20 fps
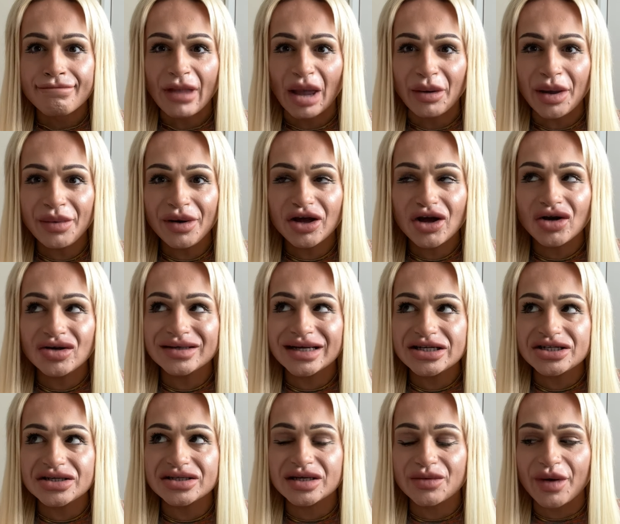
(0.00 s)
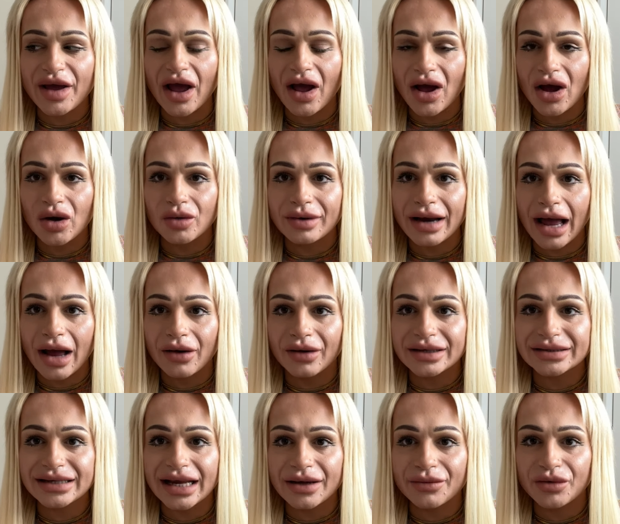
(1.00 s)
people are conditioned to be at home now
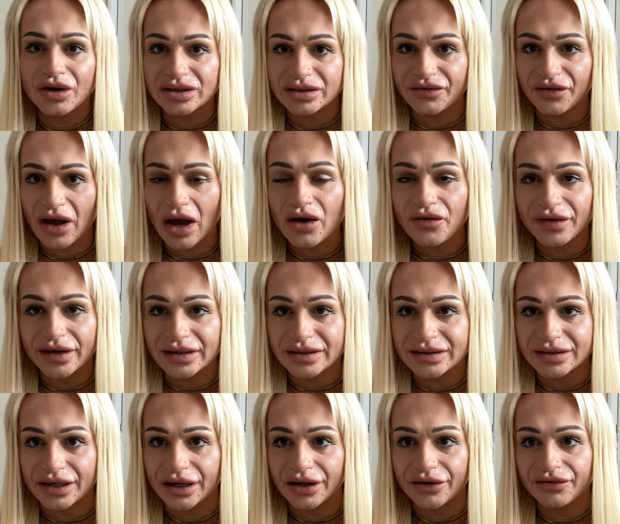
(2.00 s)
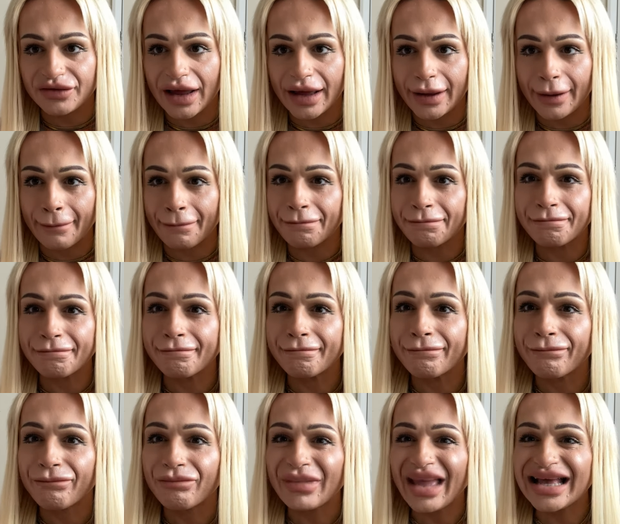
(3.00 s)
it's like because of covid and stuff like
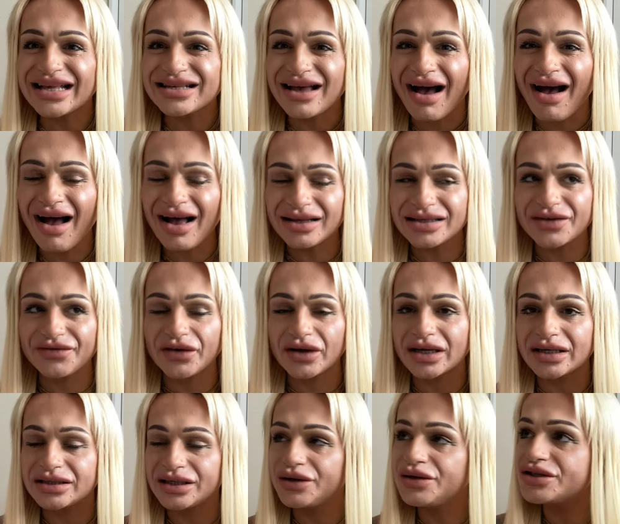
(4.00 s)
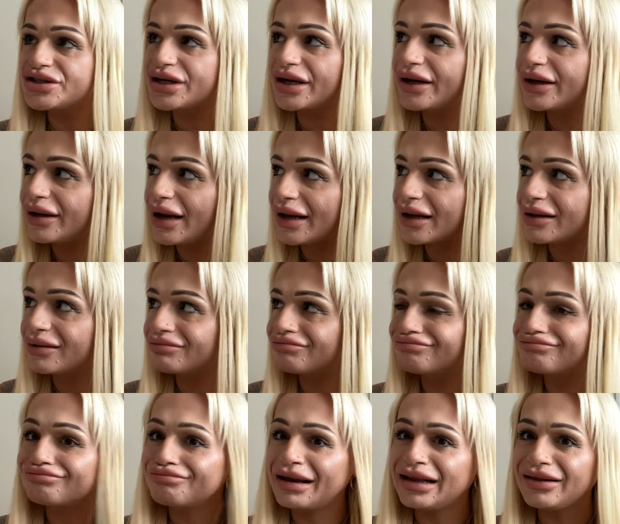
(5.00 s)
it's hard to fucking do shit like
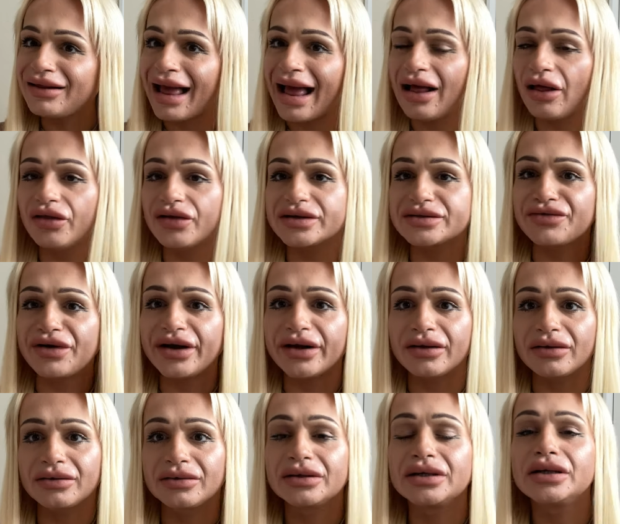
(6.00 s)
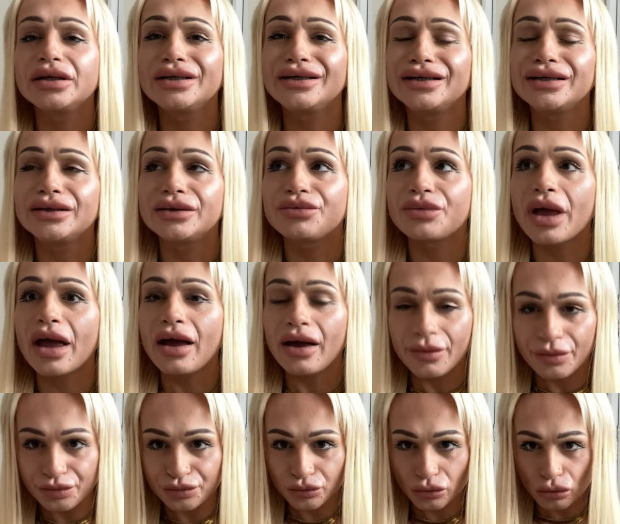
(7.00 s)
mental health is real
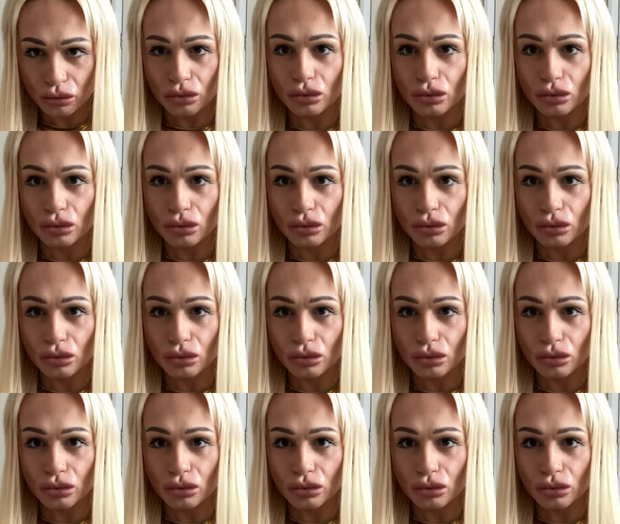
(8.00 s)
um